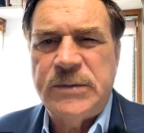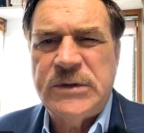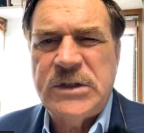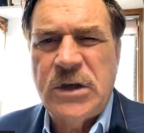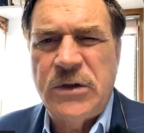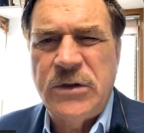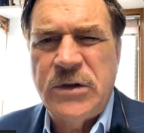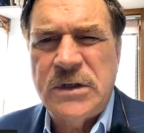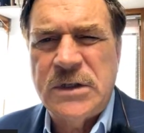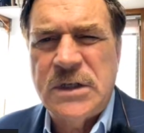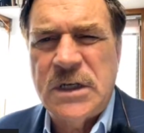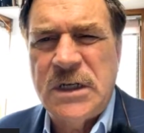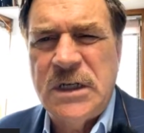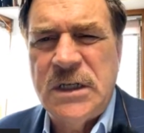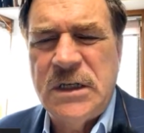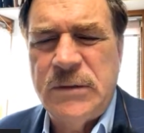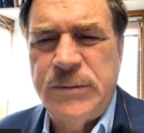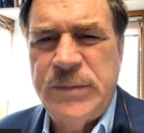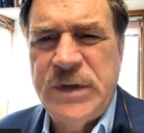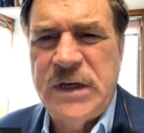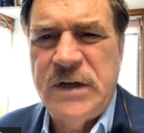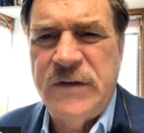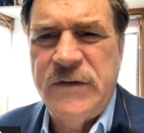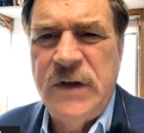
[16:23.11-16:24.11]
So there's a little
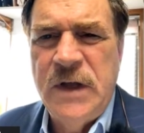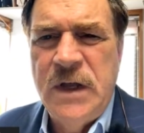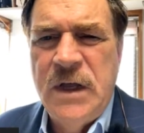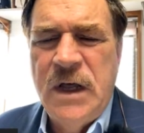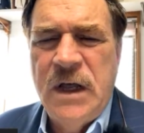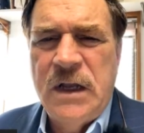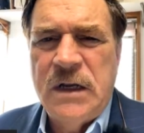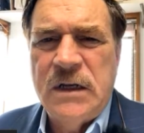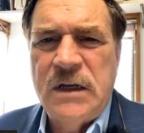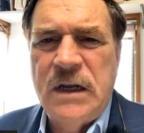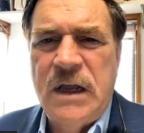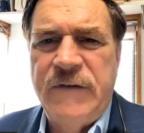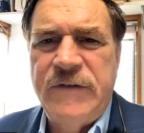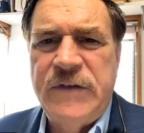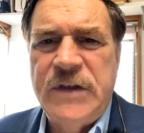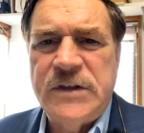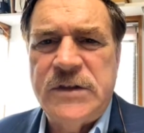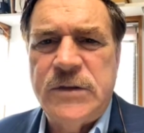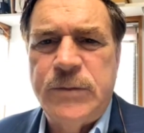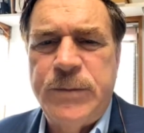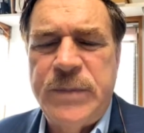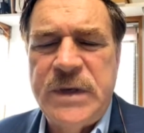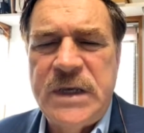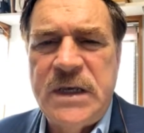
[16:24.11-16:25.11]
bit of love
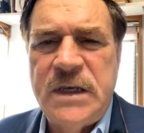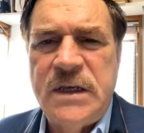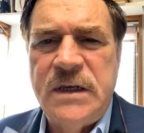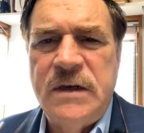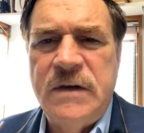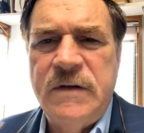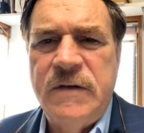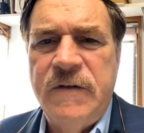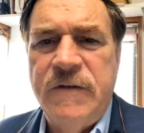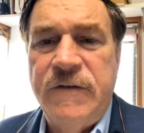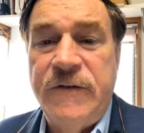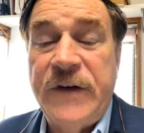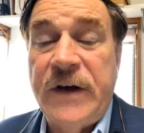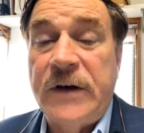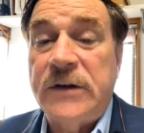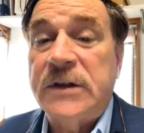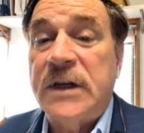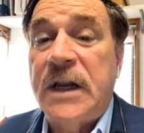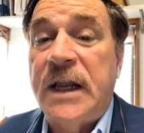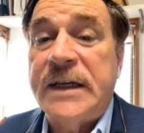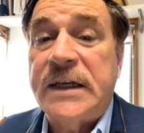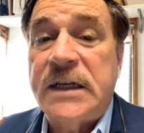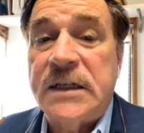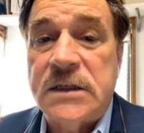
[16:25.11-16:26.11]
that's being felt
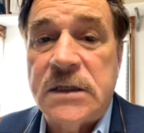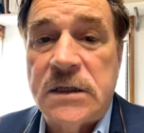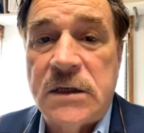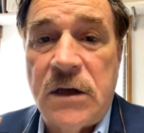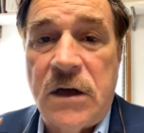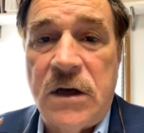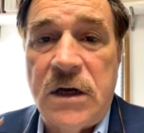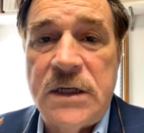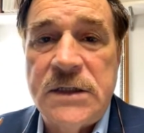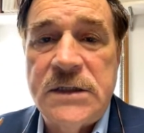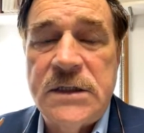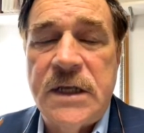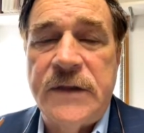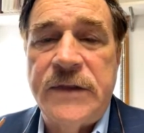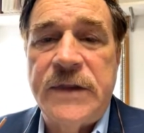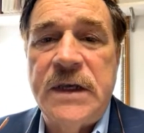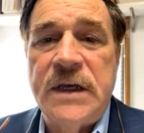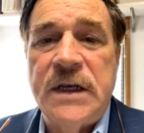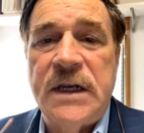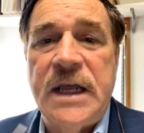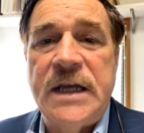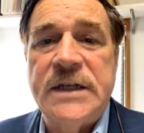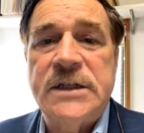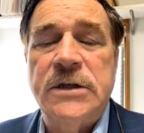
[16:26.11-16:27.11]
like it's lost, and the
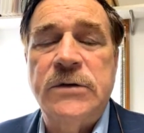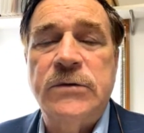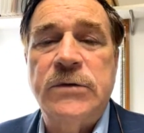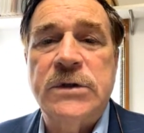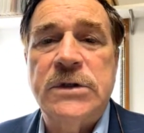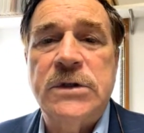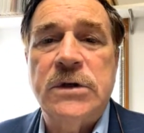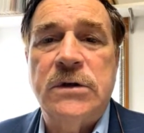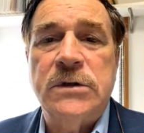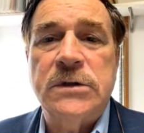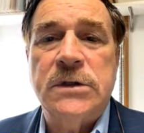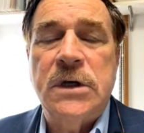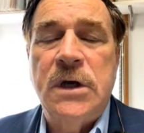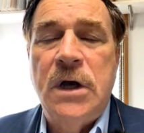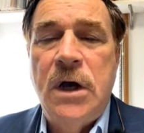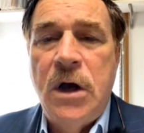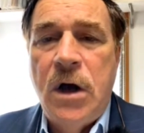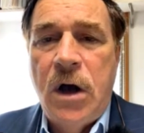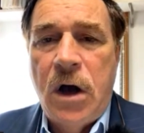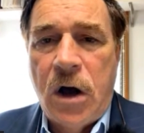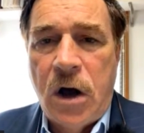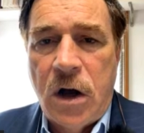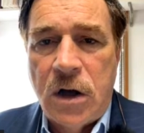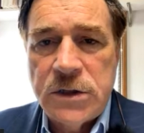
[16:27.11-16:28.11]
election results
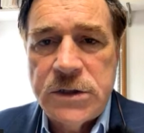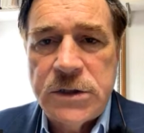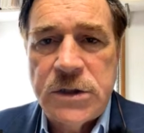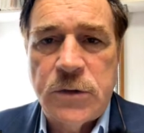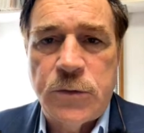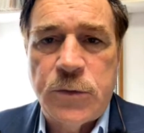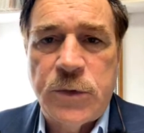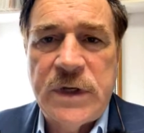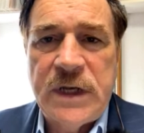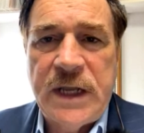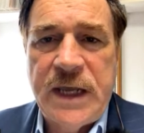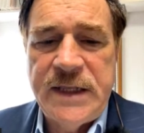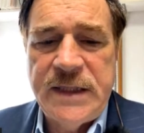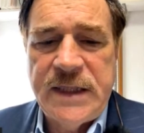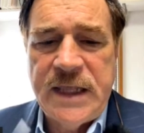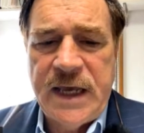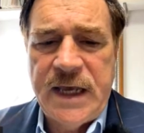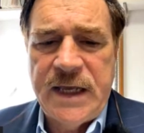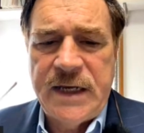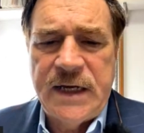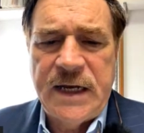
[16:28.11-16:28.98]
also relate that.